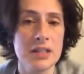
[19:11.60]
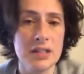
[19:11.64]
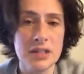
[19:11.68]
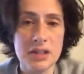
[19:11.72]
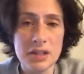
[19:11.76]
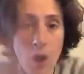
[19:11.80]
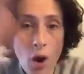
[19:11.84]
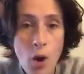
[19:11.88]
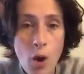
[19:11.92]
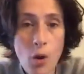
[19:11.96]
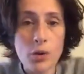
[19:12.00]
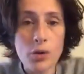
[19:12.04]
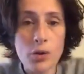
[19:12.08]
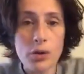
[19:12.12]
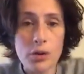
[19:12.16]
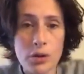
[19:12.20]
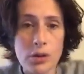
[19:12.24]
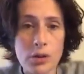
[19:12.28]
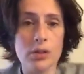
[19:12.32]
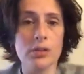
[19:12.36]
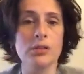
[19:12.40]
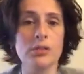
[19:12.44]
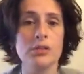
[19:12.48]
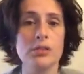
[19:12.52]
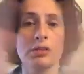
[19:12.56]

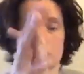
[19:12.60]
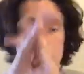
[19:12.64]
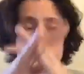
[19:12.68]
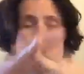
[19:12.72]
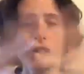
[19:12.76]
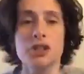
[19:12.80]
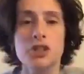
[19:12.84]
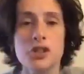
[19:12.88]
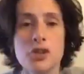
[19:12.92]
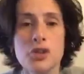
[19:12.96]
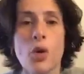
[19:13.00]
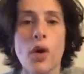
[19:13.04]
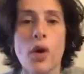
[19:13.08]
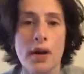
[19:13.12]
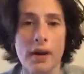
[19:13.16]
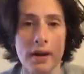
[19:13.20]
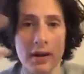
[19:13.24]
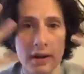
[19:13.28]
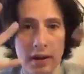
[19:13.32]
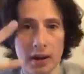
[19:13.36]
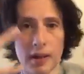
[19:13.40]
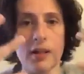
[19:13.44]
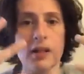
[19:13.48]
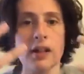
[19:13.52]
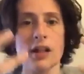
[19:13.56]
total destroyed
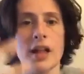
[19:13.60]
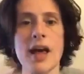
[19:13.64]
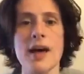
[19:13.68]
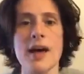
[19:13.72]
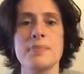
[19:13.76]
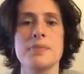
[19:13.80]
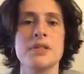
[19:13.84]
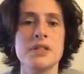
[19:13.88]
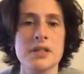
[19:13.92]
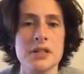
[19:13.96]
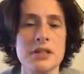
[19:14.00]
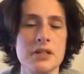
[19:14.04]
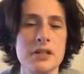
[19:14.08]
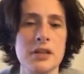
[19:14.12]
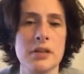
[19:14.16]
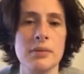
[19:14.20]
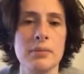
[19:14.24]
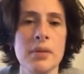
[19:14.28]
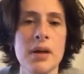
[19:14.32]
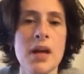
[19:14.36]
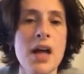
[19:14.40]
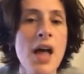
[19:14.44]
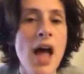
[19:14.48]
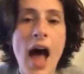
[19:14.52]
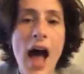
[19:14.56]
and collapsed system.
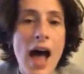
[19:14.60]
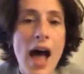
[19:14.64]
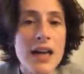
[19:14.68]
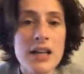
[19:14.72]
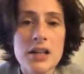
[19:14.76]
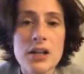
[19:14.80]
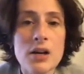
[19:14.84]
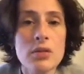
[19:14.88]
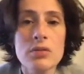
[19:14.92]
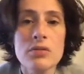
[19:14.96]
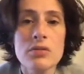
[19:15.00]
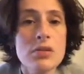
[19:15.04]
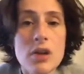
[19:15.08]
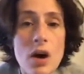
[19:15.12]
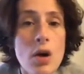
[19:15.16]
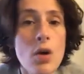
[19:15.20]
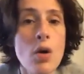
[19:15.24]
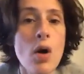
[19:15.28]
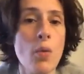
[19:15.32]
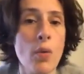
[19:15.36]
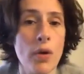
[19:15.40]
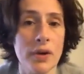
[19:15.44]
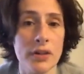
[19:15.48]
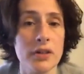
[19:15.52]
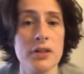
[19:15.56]
I don't know
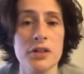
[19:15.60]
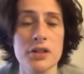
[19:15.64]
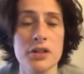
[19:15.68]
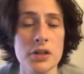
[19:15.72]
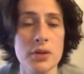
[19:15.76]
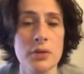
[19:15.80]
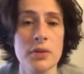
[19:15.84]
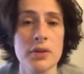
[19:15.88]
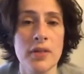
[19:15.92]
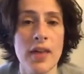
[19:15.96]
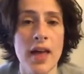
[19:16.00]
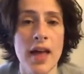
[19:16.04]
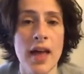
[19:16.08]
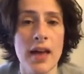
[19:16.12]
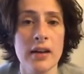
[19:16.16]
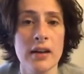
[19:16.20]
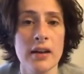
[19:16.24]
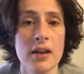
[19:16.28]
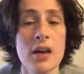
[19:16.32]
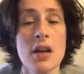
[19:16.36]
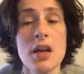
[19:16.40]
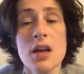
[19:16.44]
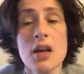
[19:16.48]
what to do in that.